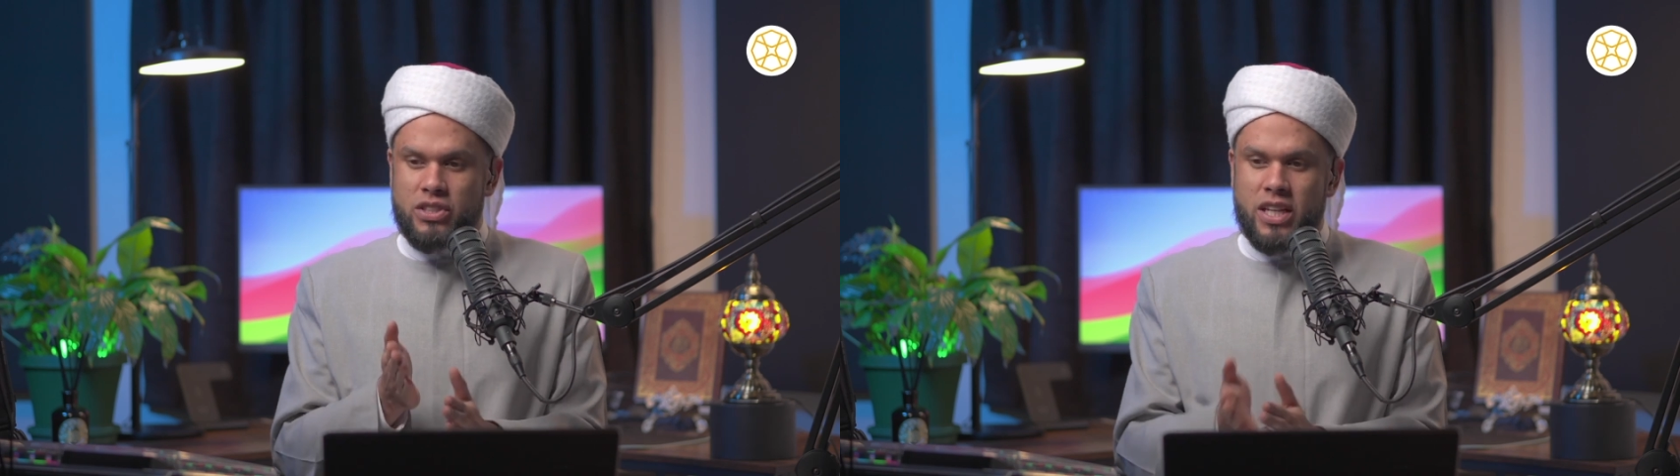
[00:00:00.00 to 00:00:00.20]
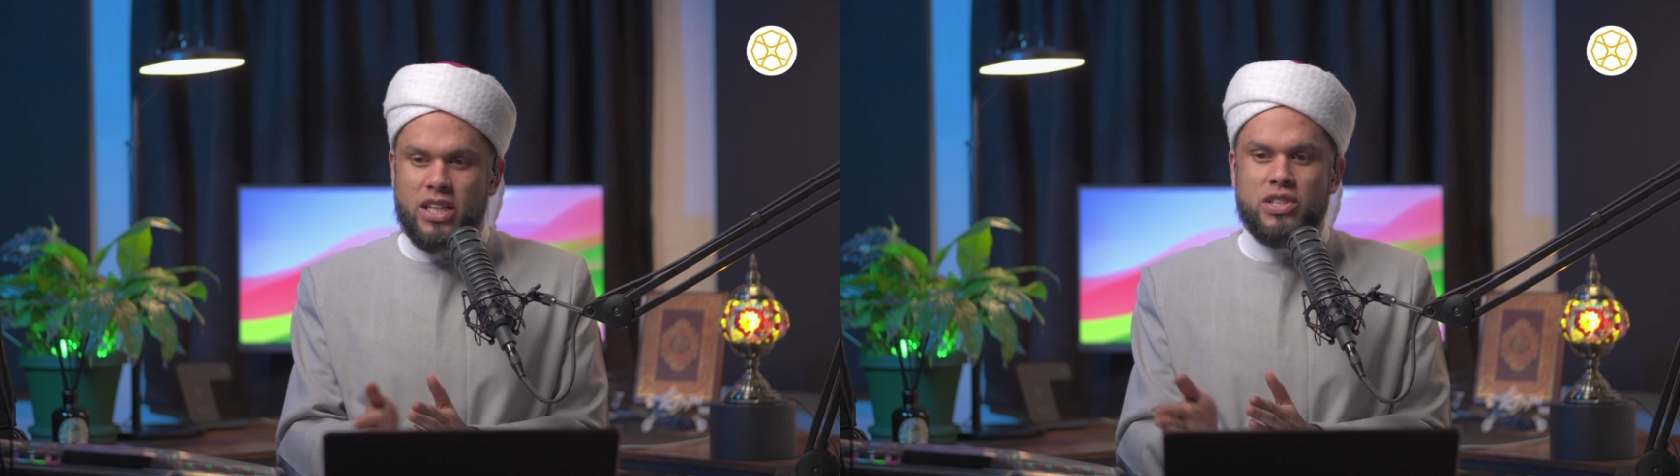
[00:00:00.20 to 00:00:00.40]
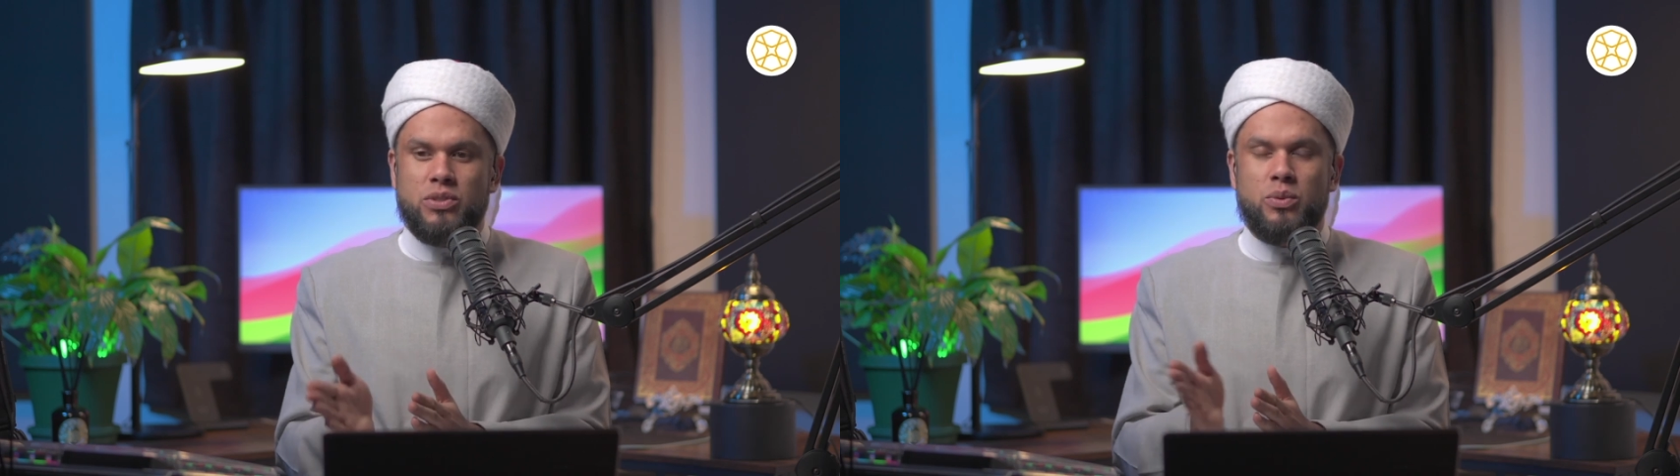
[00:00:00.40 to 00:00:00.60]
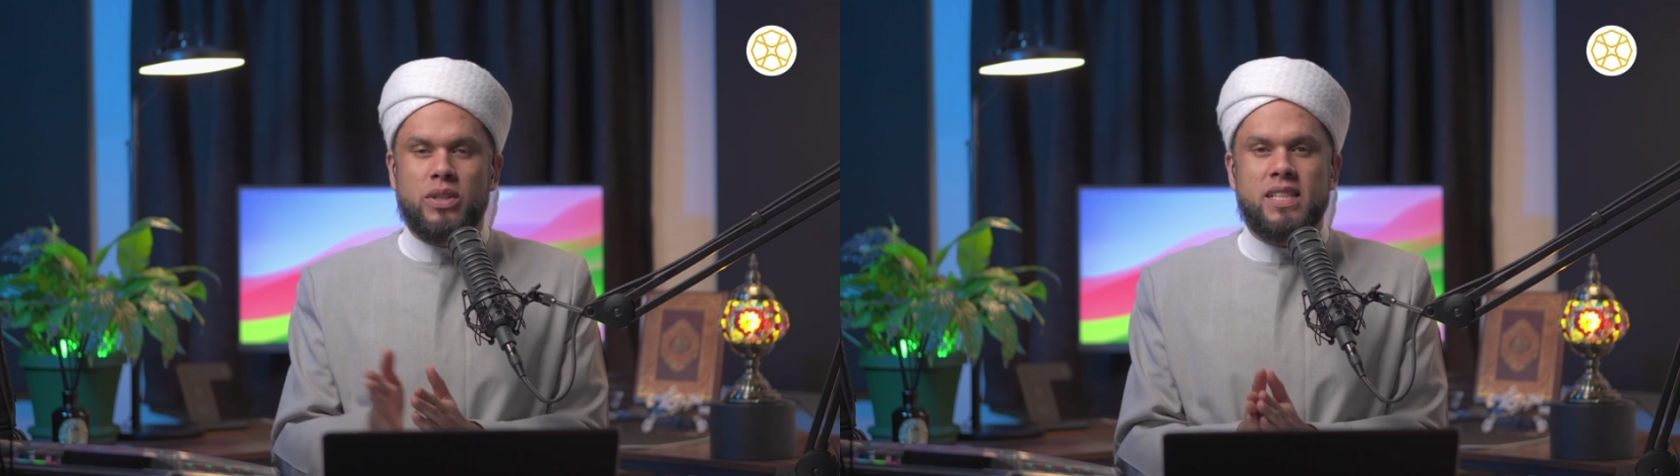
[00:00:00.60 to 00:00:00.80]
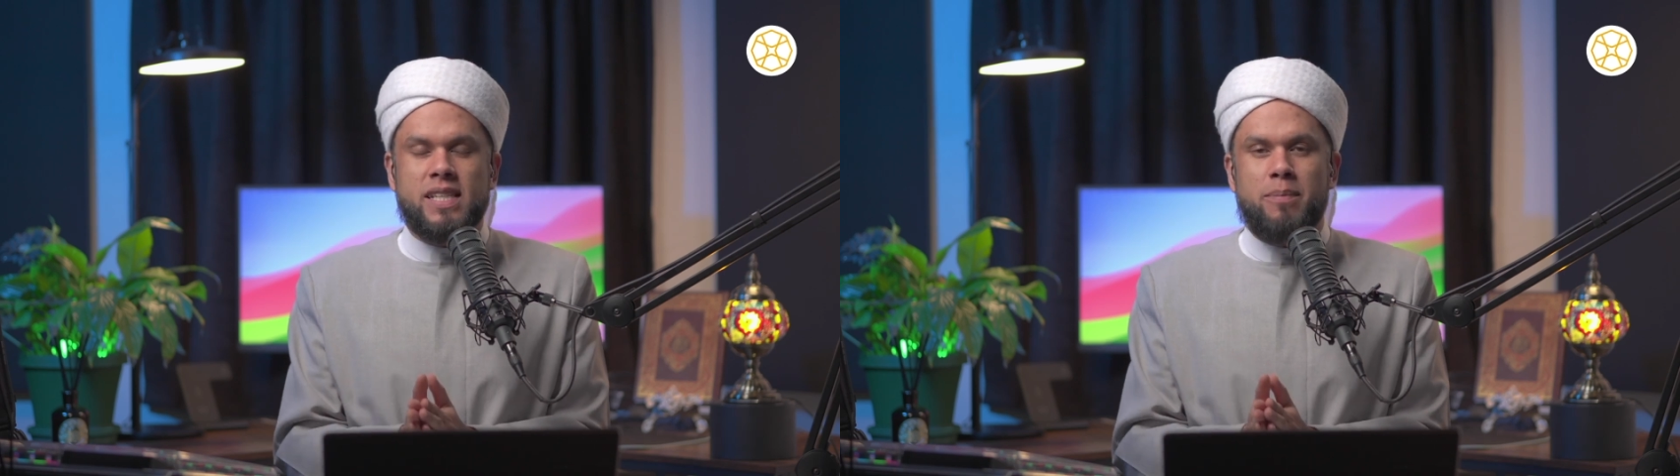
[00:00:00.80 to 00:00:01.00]
change
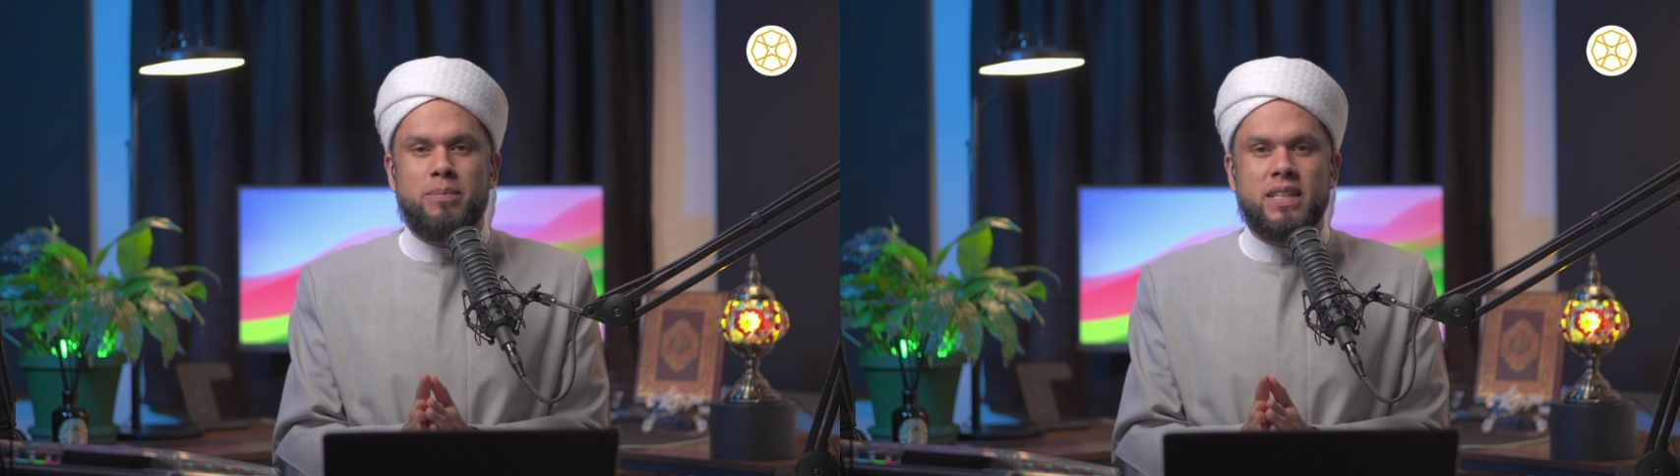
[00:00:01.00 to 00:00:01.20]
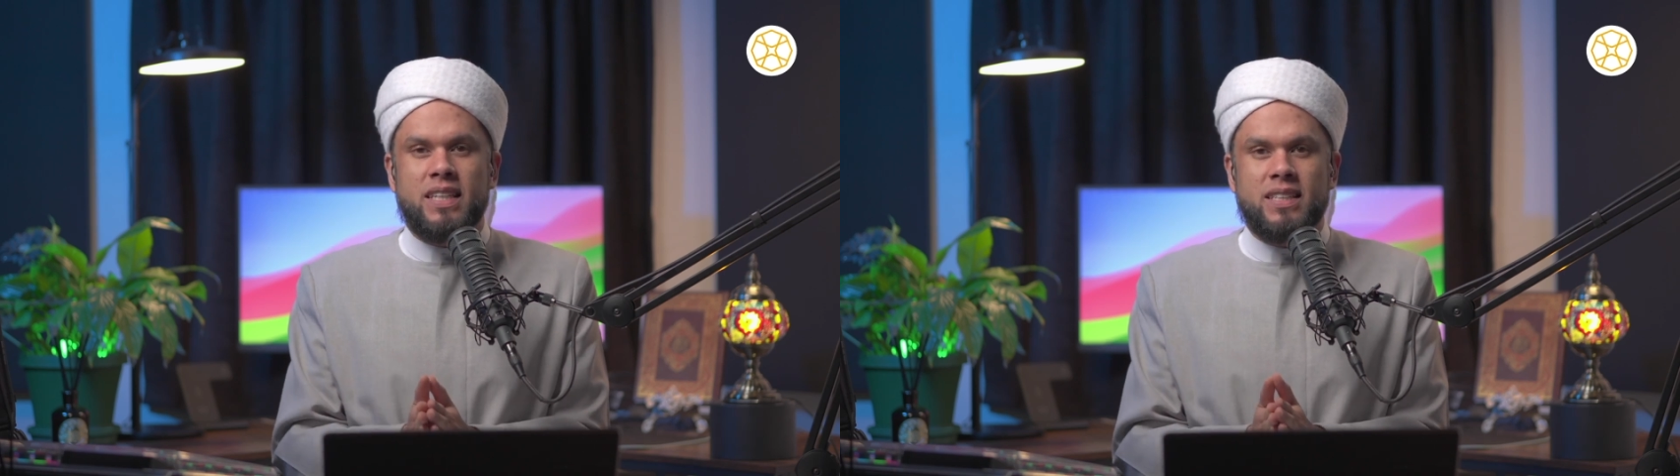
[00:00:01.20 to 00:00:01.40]
what has happened